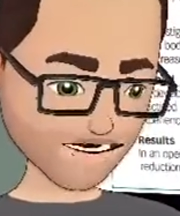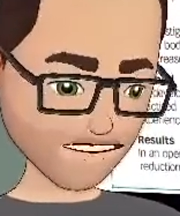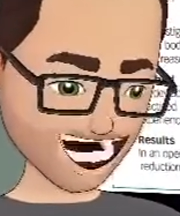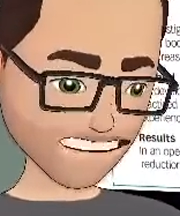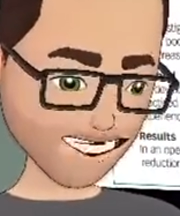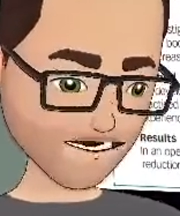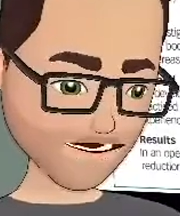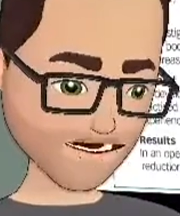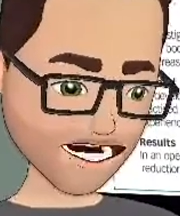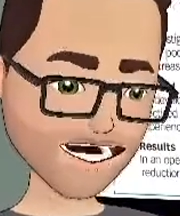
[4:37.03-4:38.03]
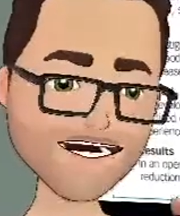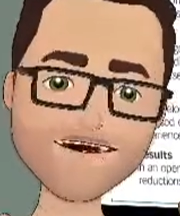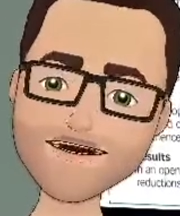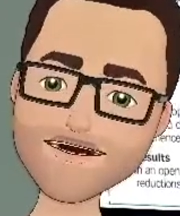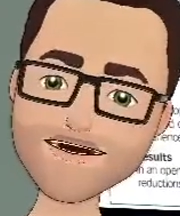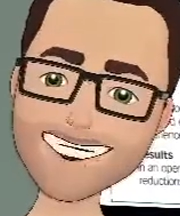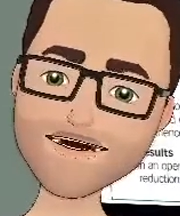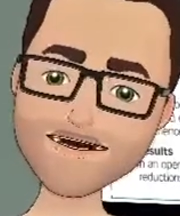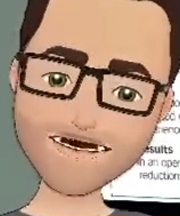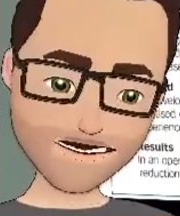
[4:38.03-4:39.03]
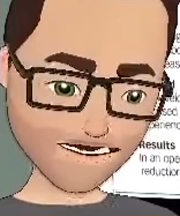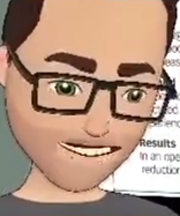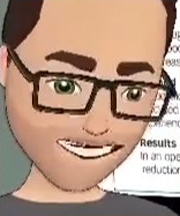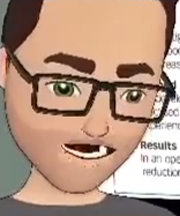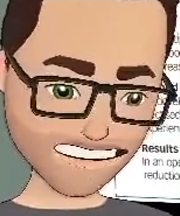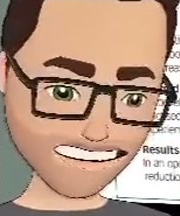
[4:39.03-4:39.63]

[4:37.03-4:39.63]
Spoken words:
but 3 repetitions of the scenario